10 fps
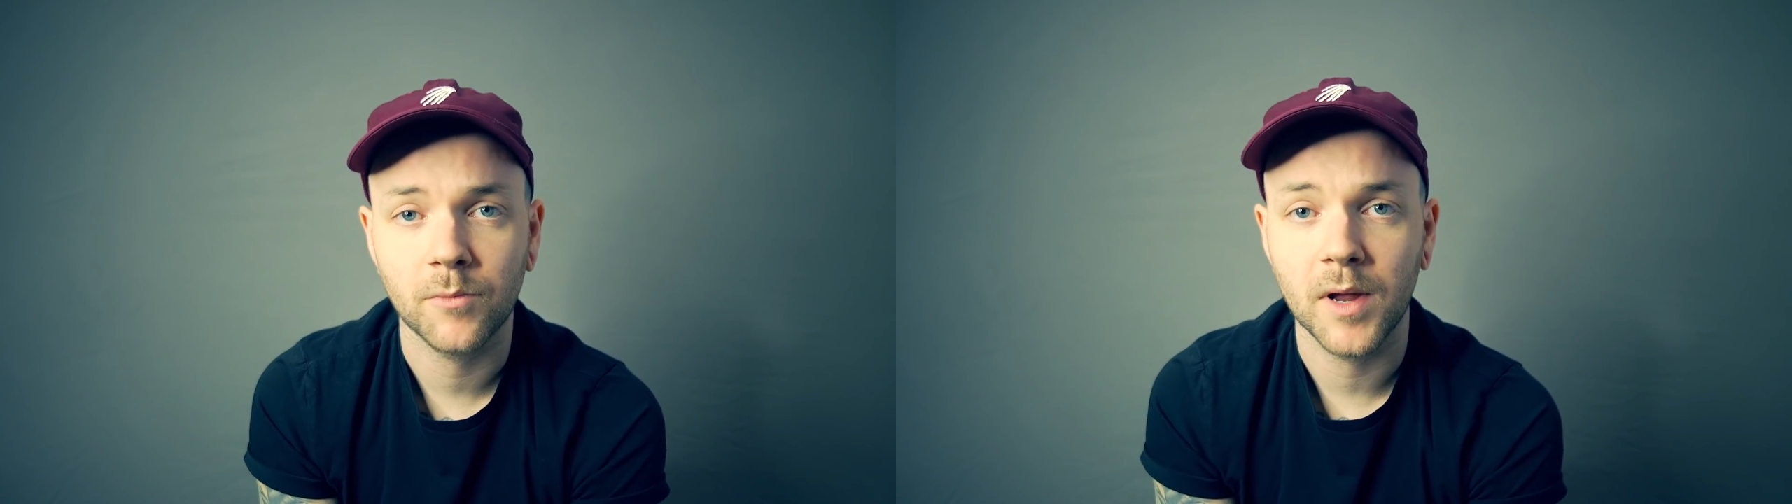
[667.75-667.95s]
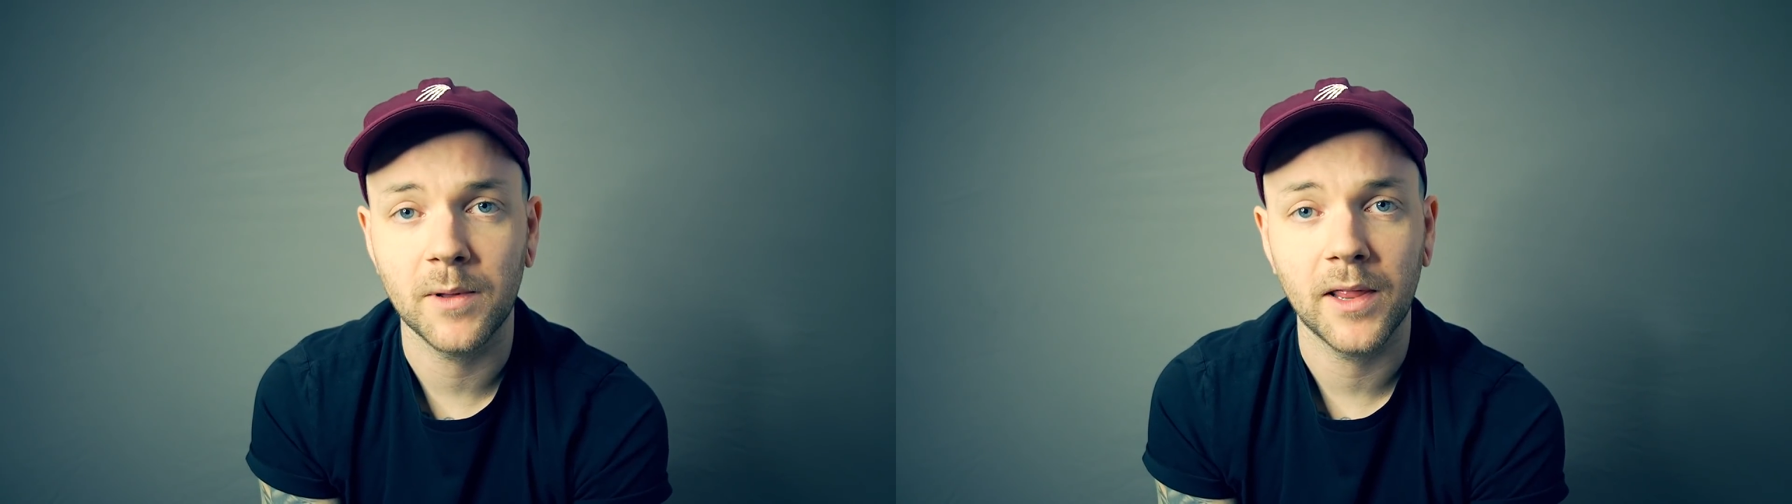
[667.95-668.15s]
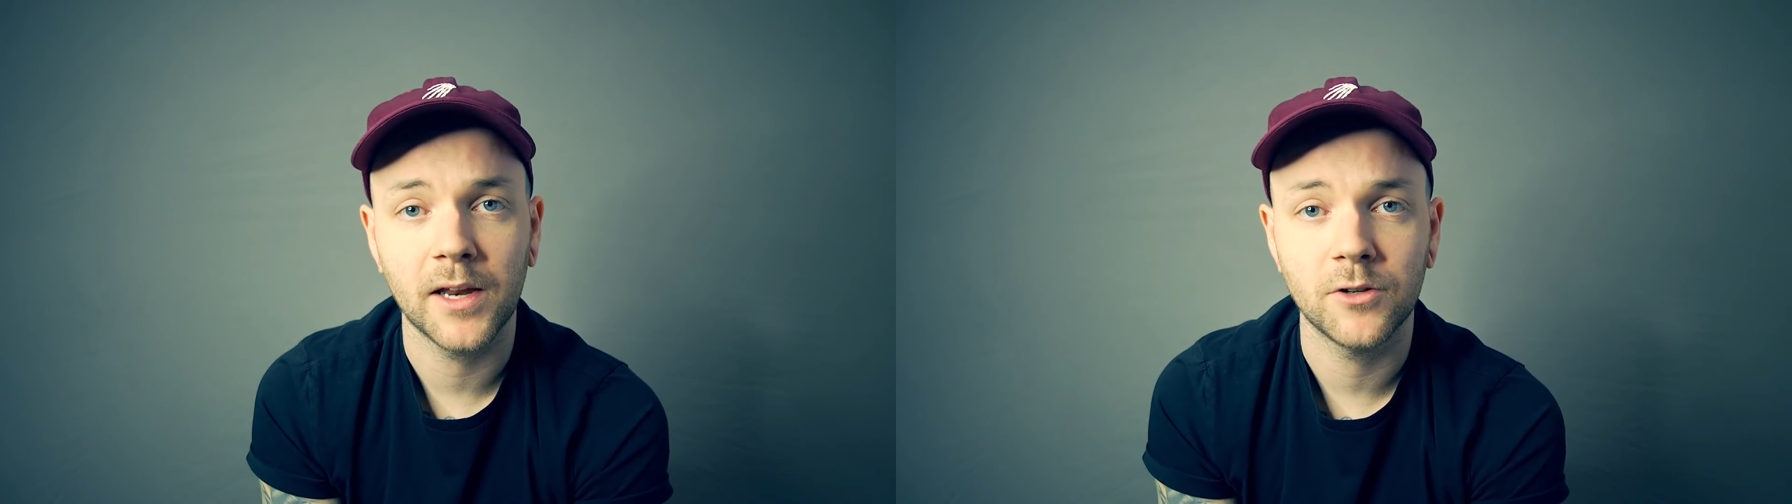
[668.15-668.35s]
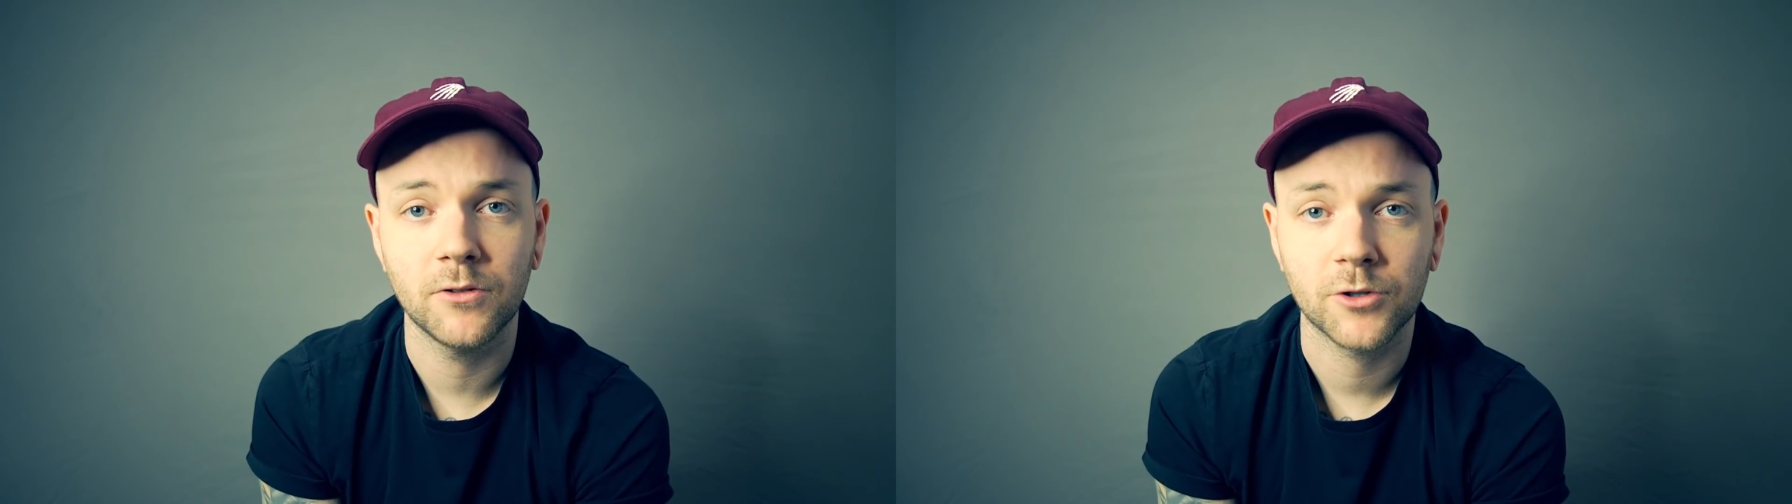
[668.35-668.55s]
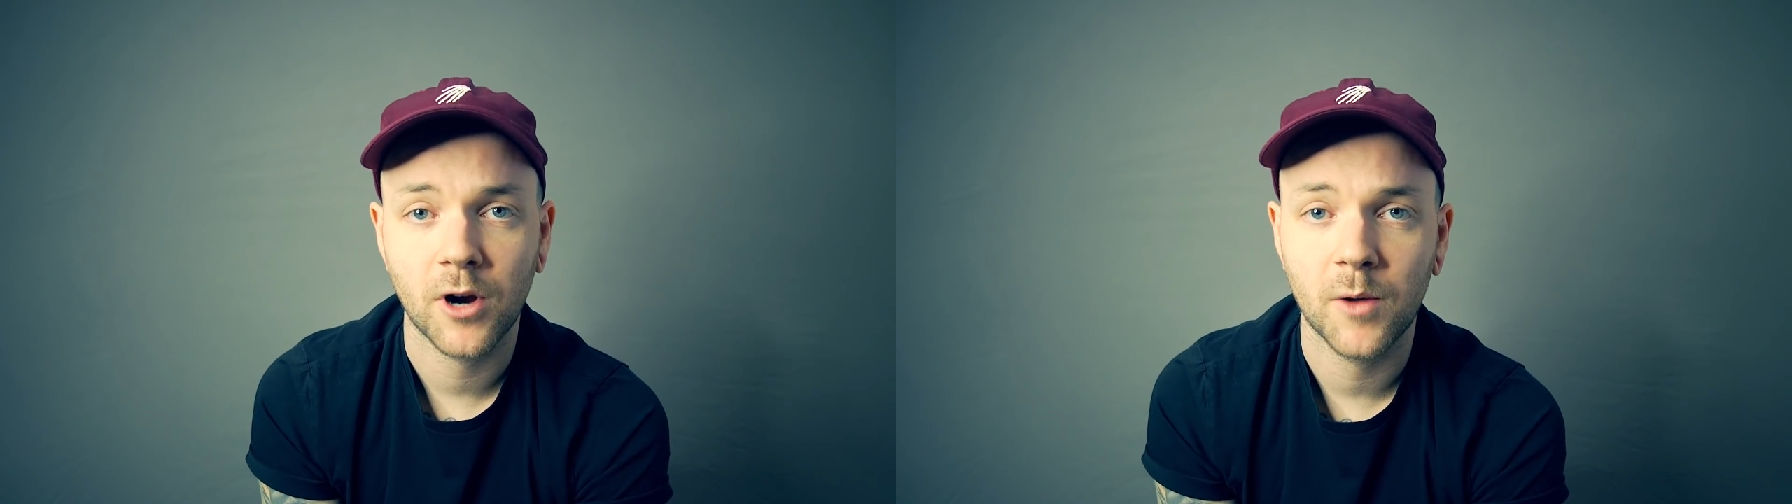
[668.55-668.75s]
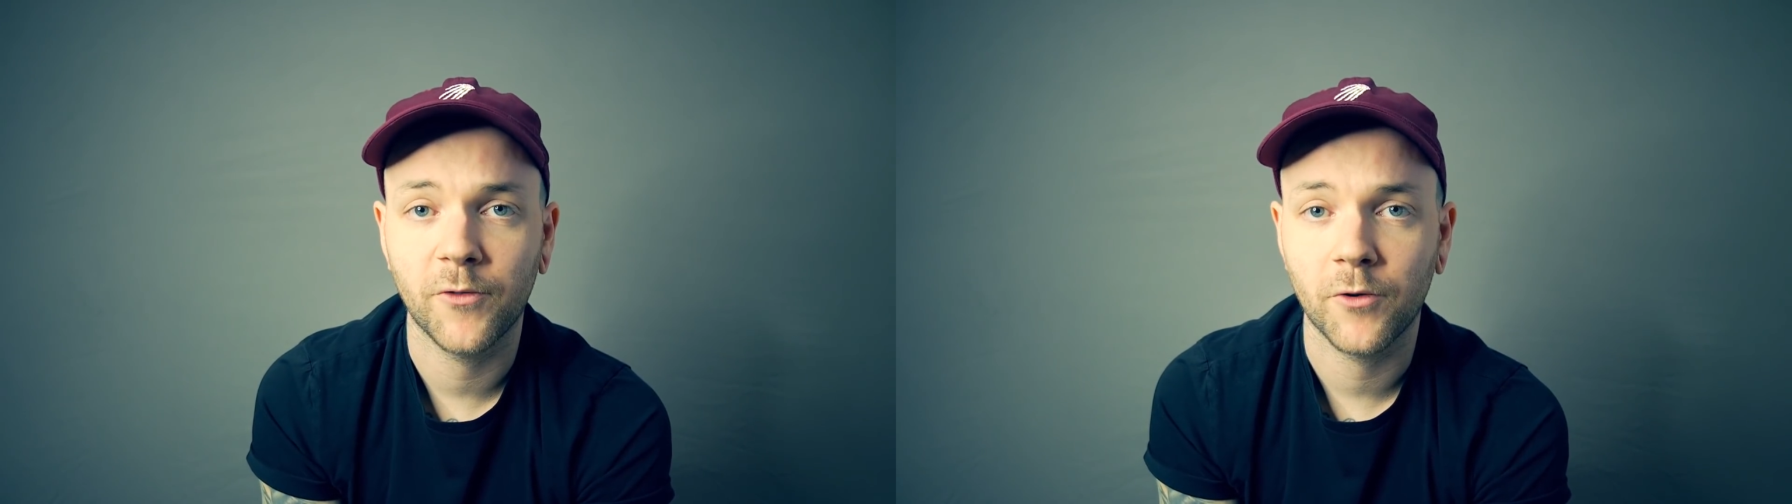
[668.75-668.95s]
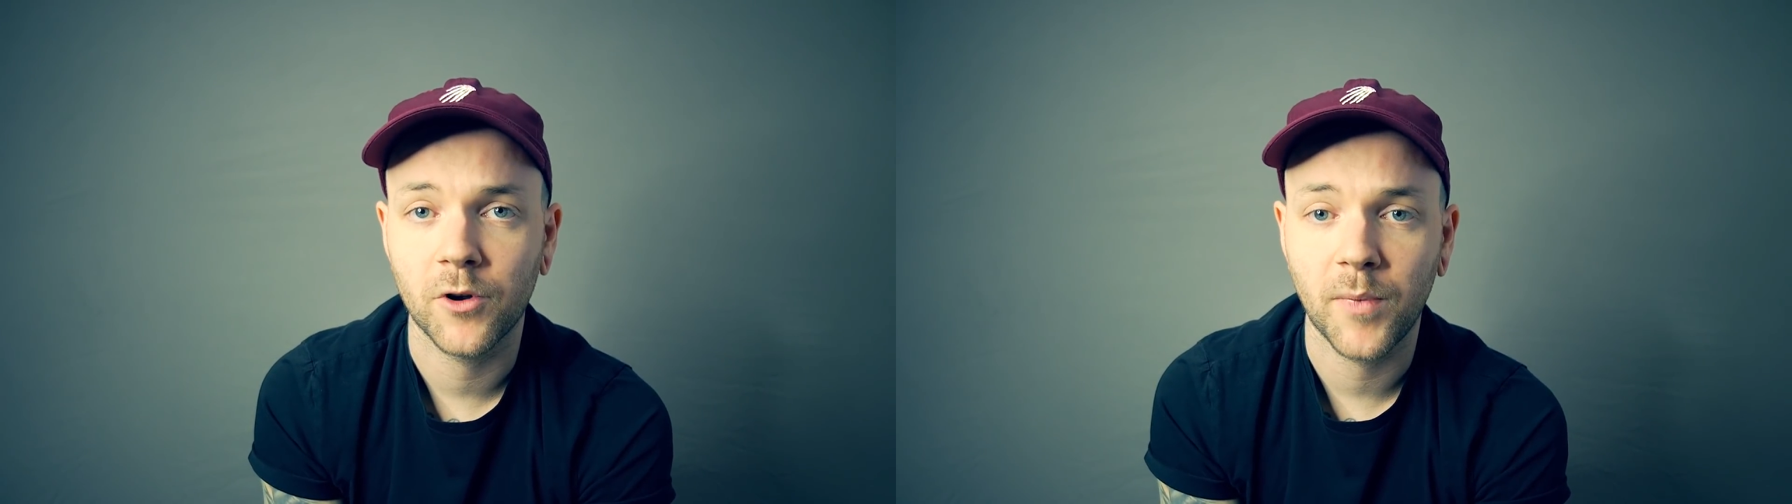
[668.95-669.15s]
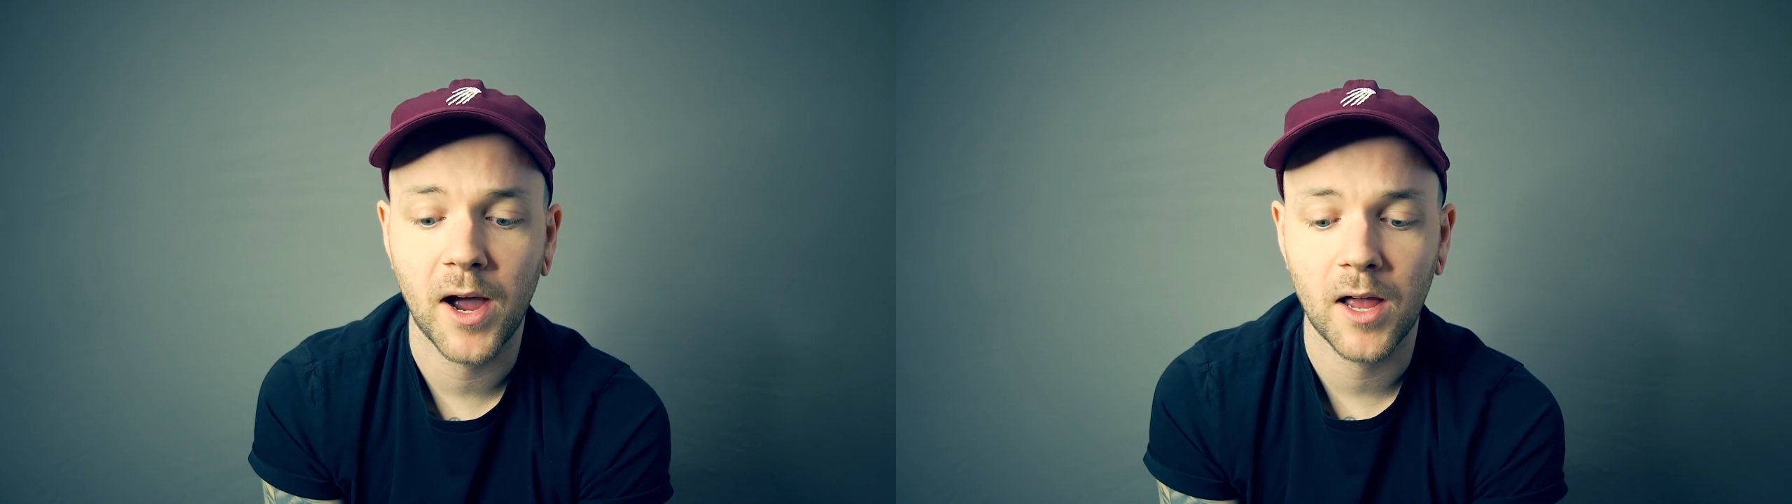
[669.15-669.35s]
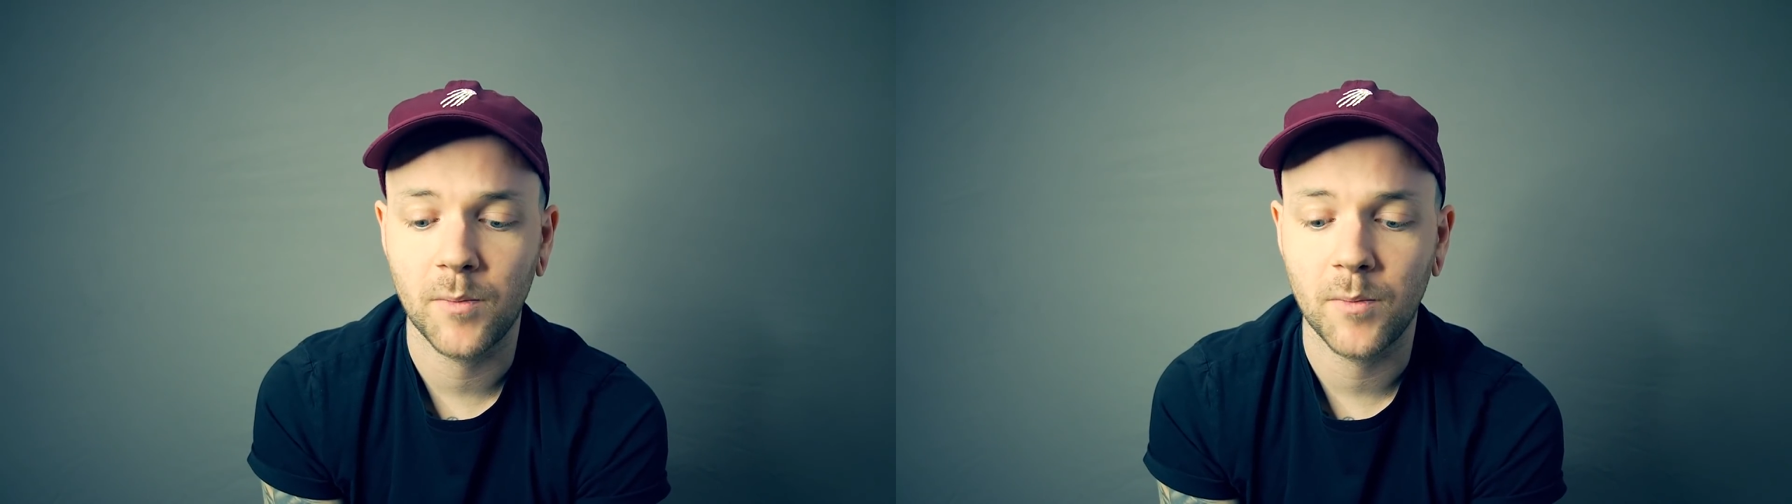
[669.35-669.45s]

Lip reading: Maybe they do a try before you buy.